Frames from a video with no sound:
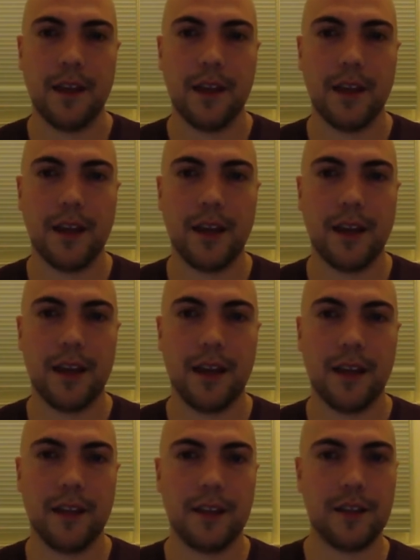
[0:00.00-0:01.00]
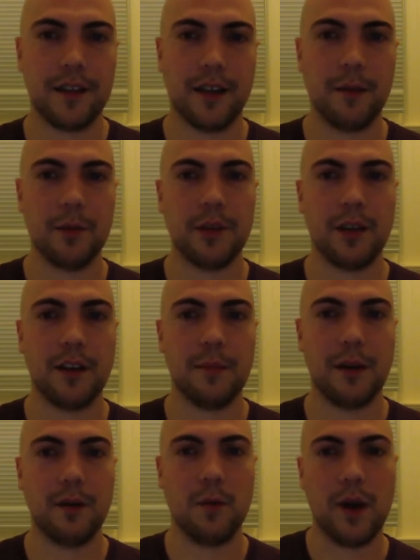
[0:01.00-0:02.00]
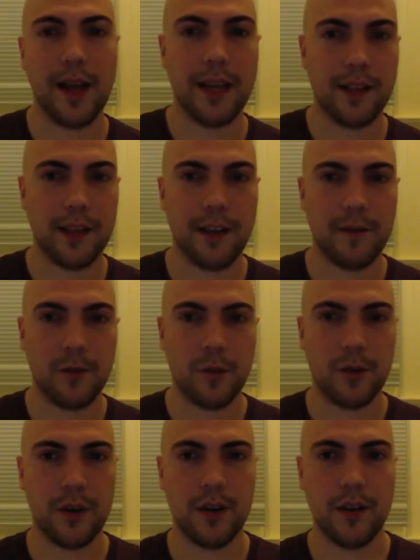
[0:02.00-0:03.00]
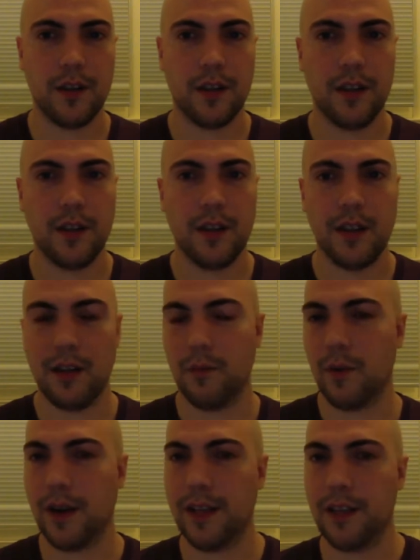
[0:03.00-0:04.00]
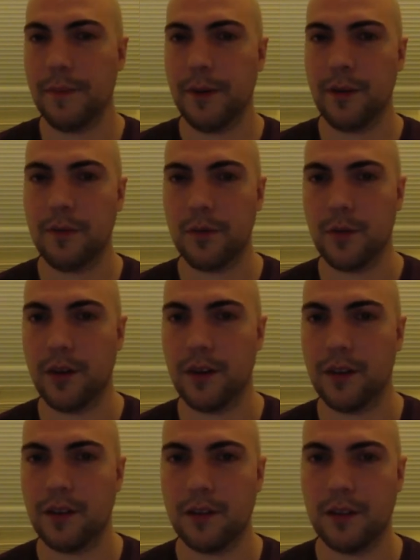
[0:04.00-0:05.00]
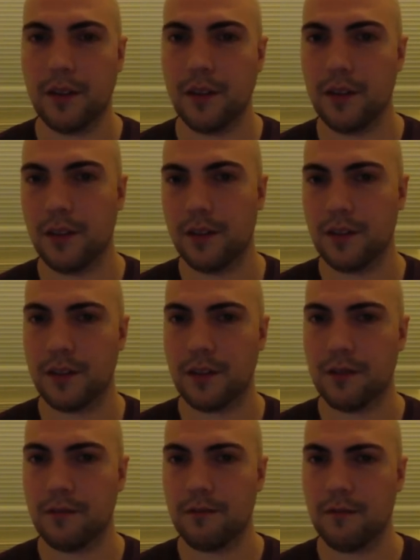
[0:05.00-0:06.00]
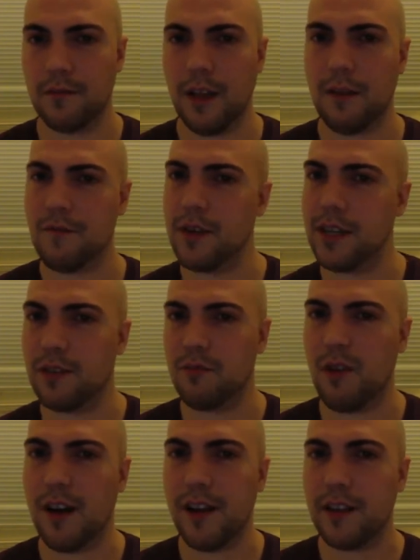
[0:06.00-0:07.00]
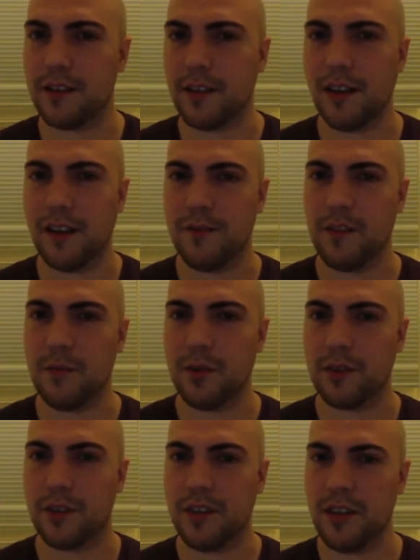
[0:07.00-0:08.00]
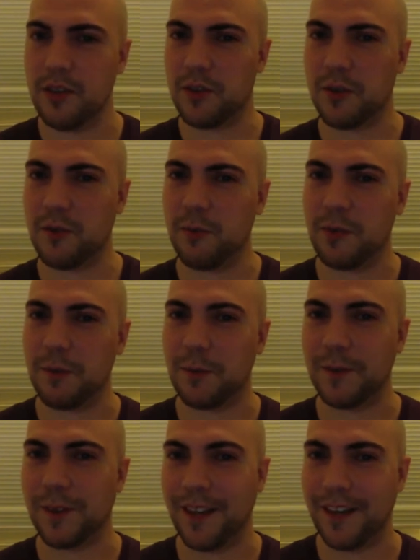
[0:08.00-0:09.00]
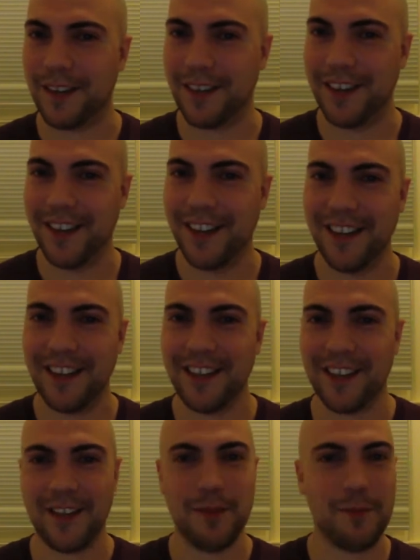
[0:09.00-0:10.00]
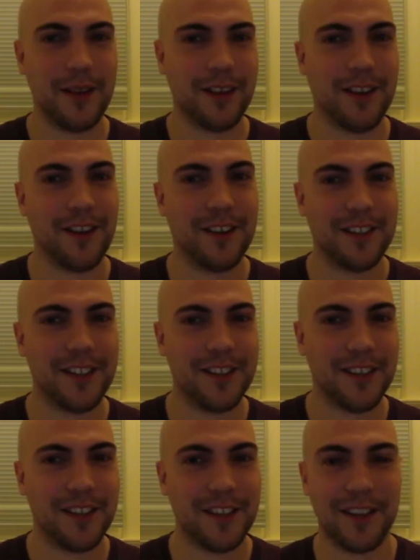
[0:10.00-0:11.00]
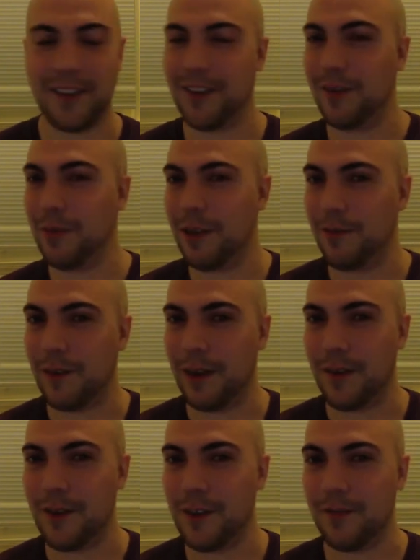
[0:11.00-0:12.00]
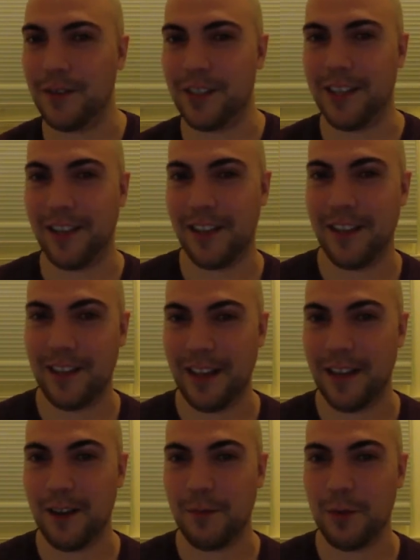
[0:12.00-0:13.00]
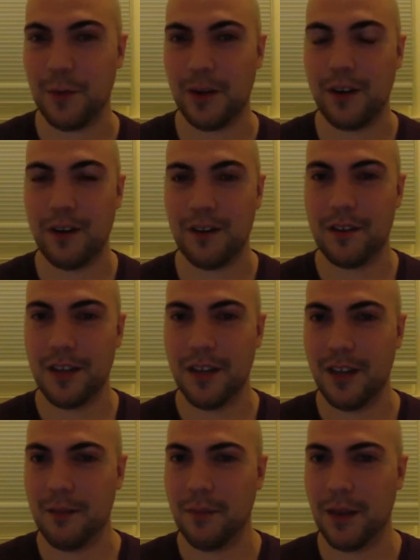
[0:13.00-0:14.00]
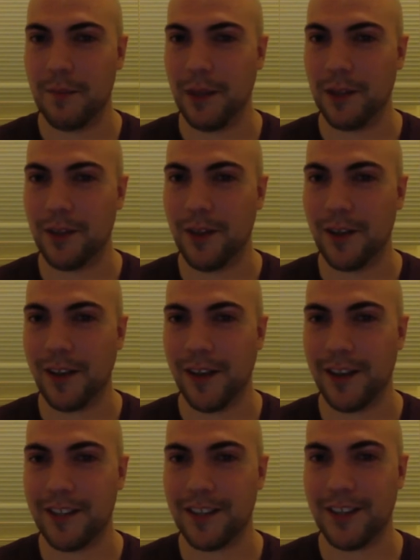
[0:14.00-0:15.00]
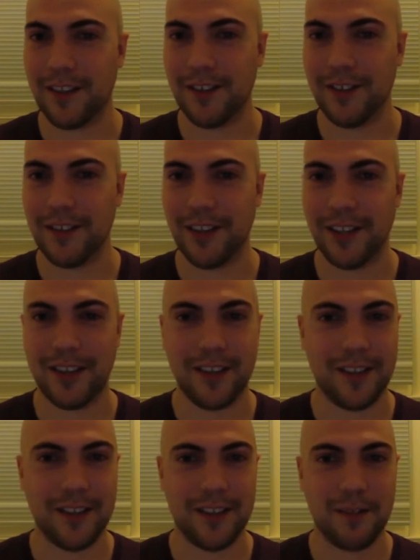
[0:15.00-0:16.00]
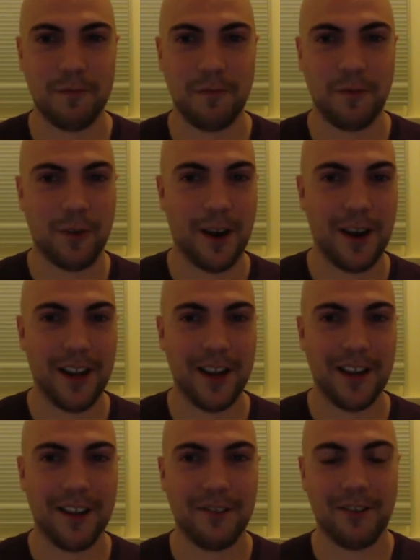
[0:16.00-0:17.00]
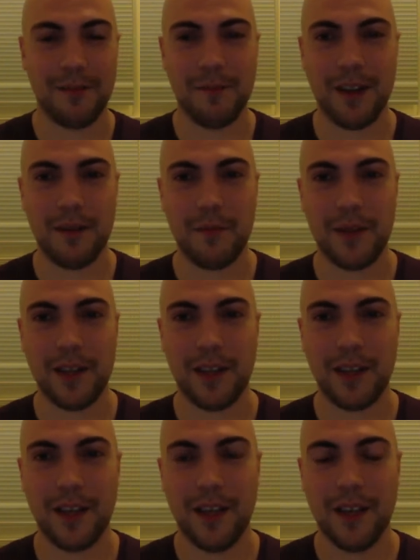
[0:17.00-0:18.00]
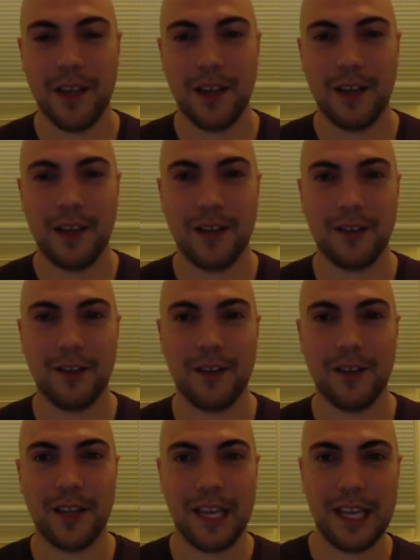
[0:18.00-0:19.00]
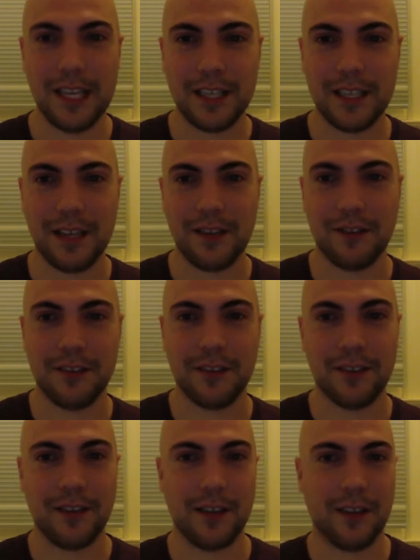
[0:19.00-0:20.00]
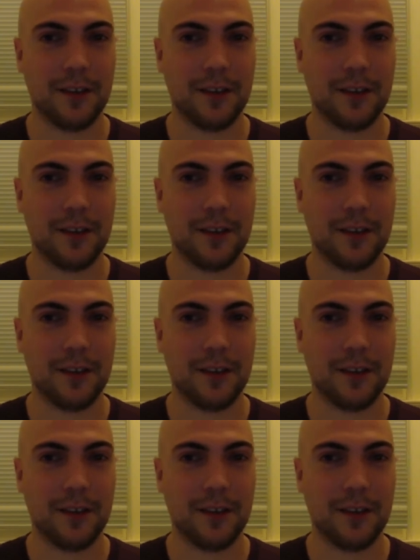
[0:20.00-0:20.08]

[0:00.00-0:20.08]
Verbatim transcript: And this time I'll talk about Y at the end of a word and Y in the middle of a word. Uh, it's a lot of ways, Y is kind of the most inscrutable letter. It could be a consonant, it could be a vowel. If it's in the end of a word, might be a long I sound, like uh, fry, or it might be a long E sound, like